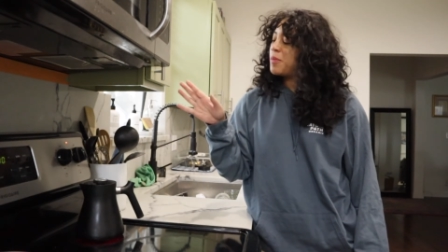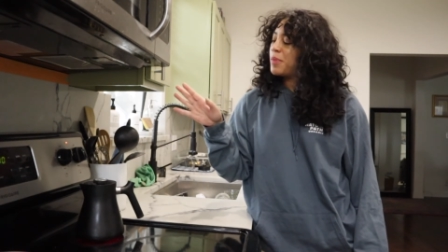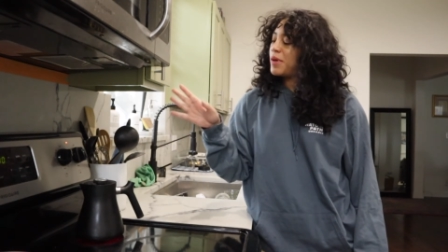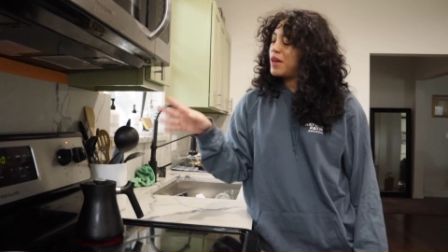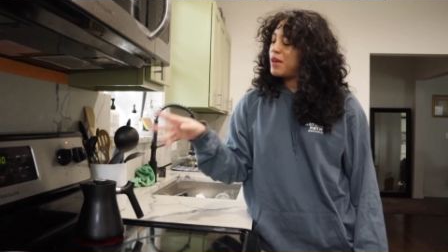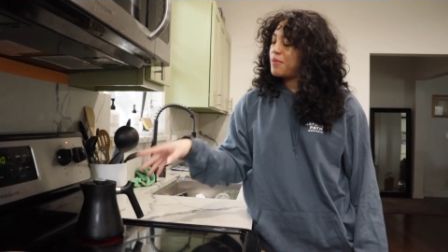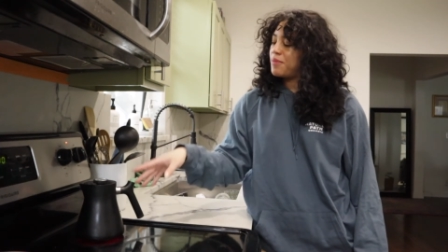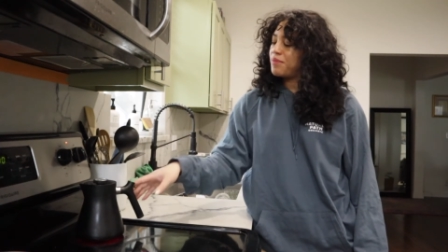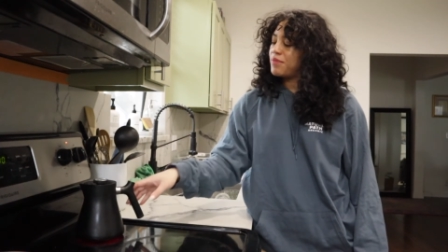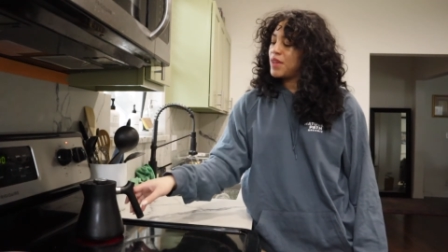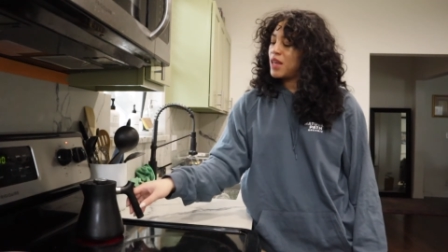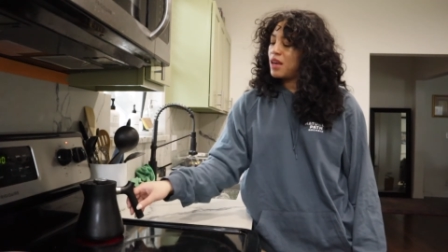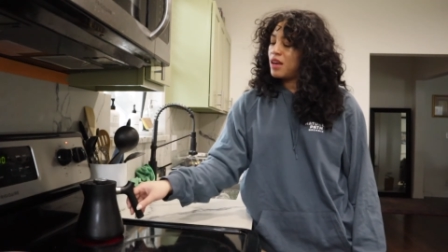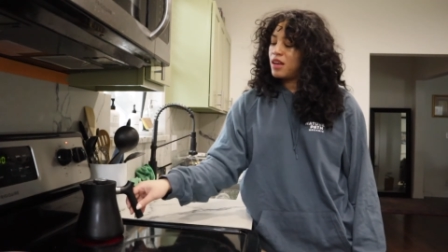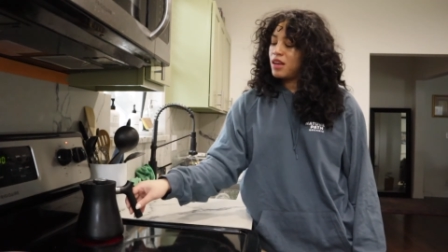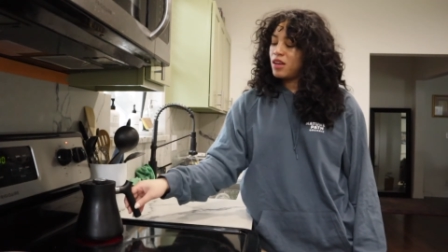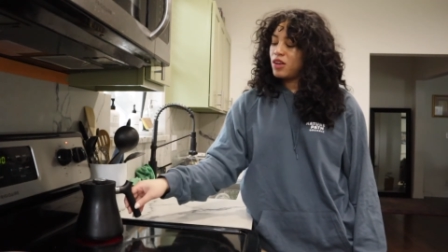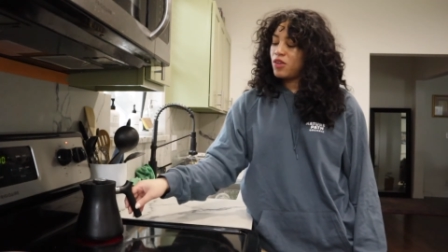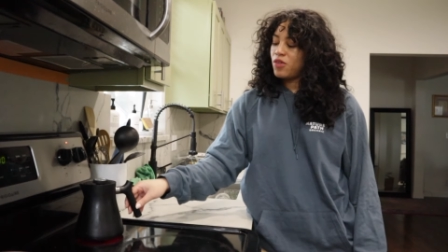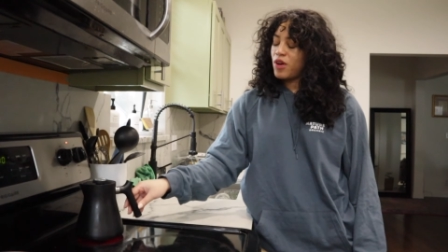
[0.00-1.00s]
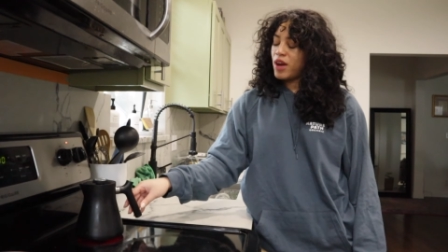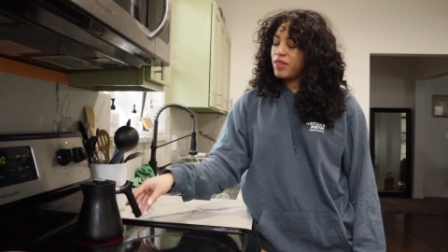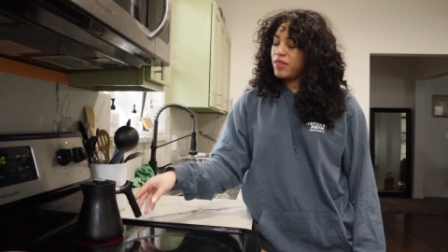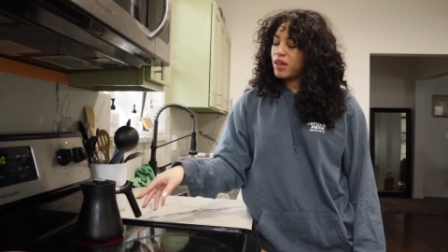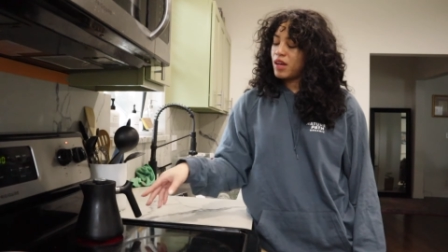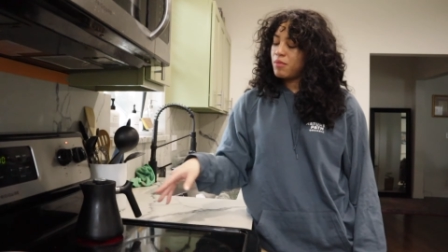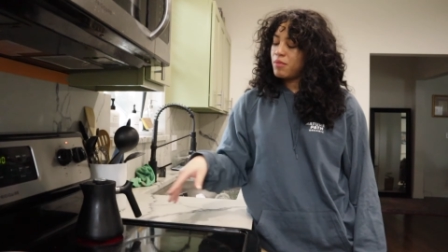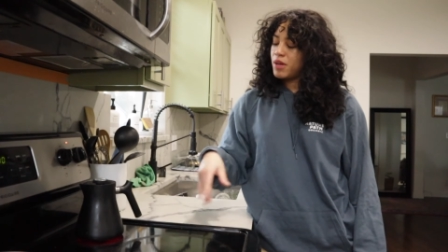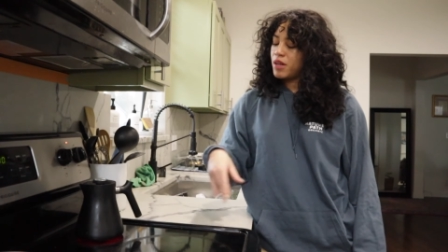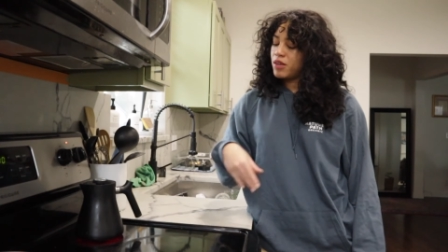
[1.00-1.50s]
But You know, I
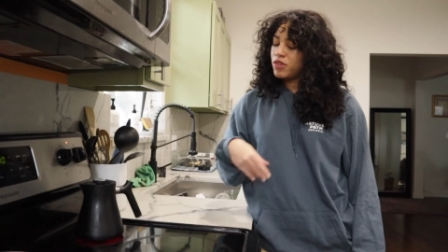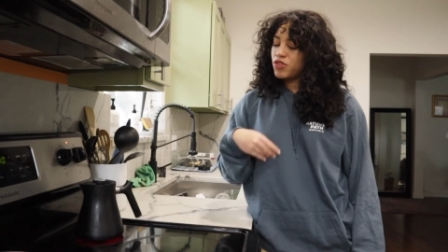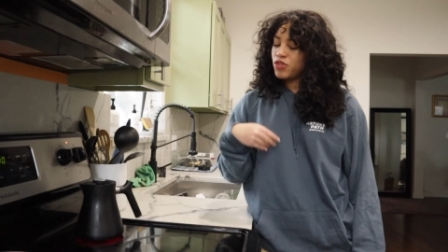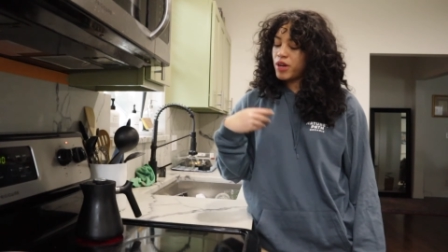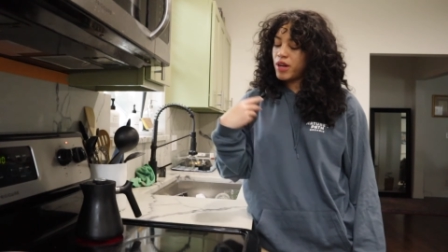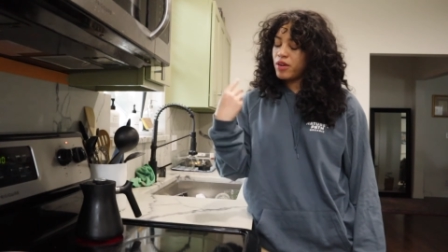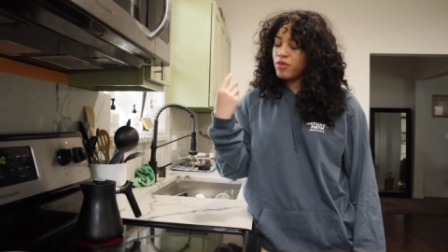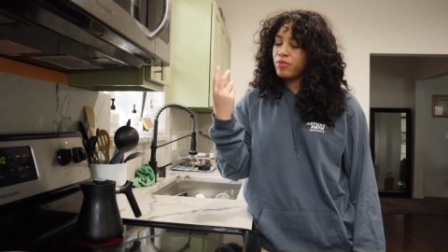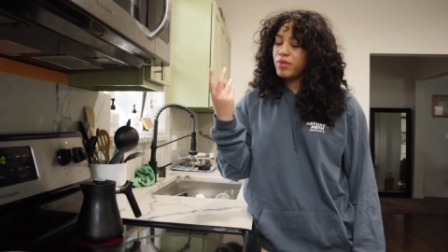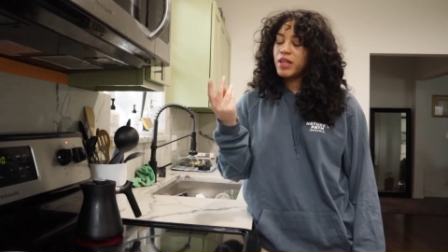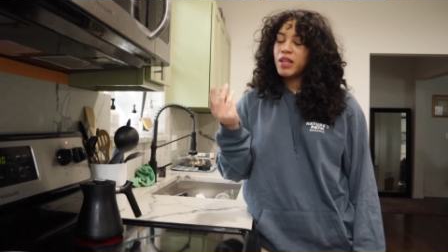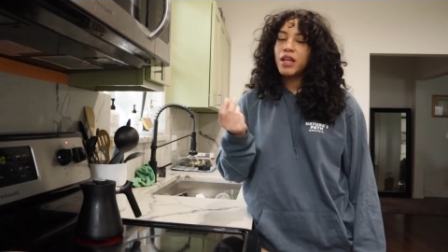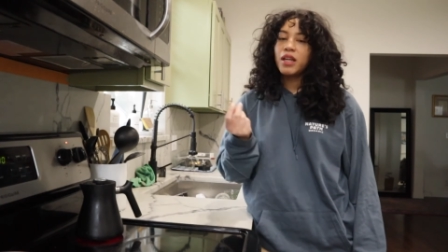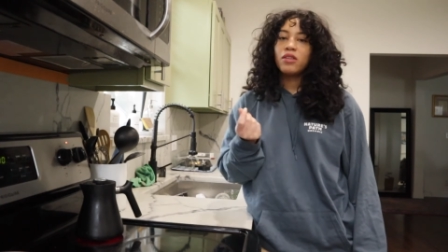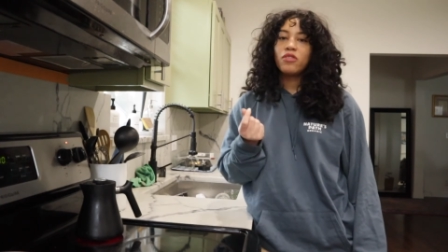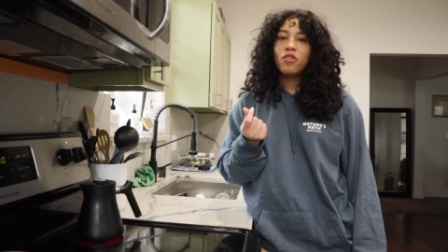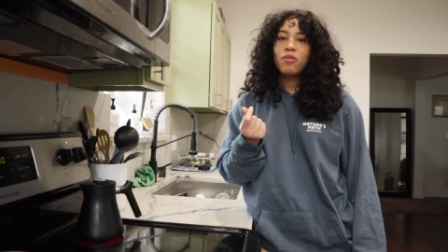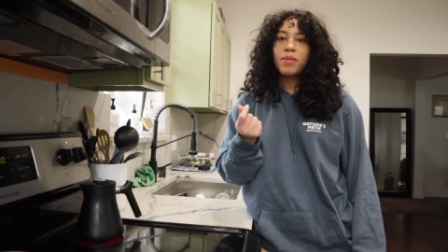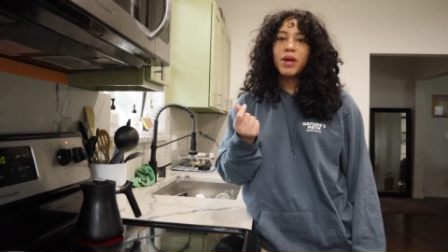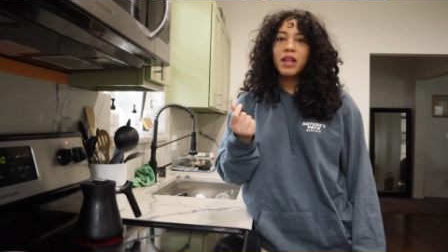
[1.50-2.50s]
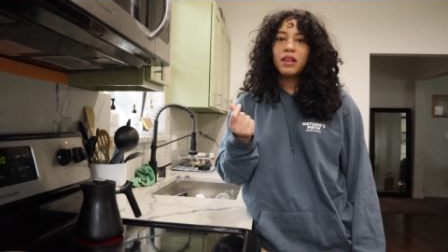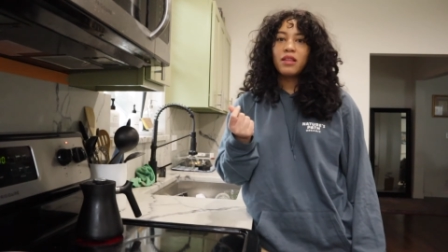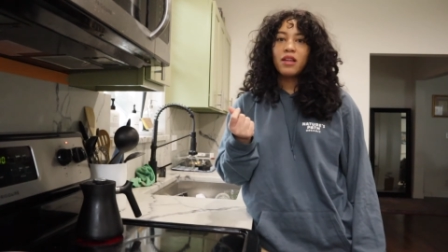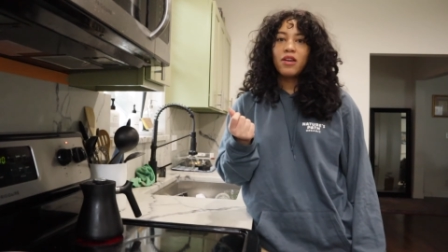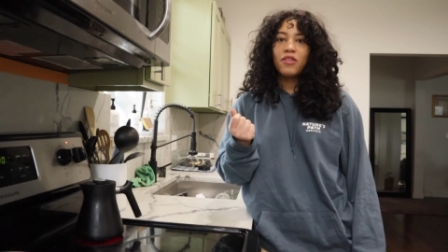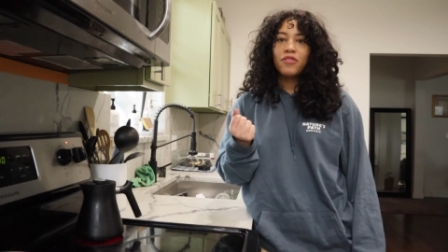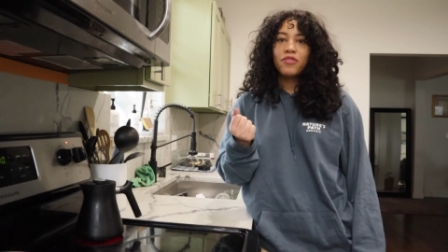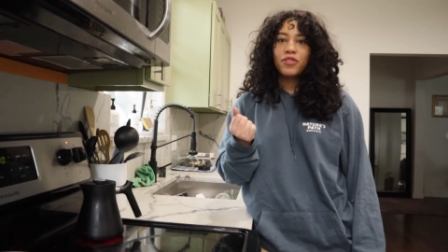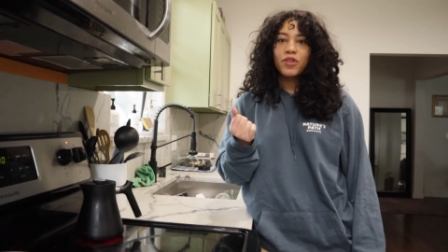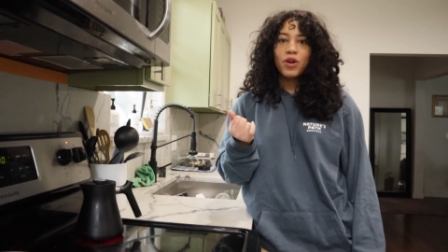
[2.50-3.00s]
think I'm gonna try to rekindle my
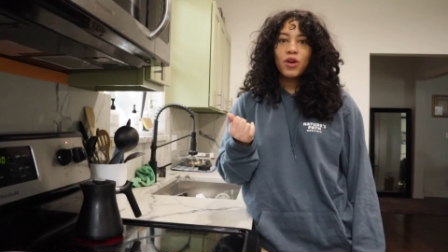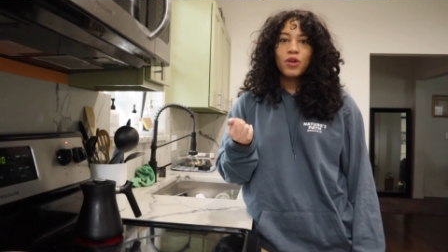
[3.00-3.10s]
love for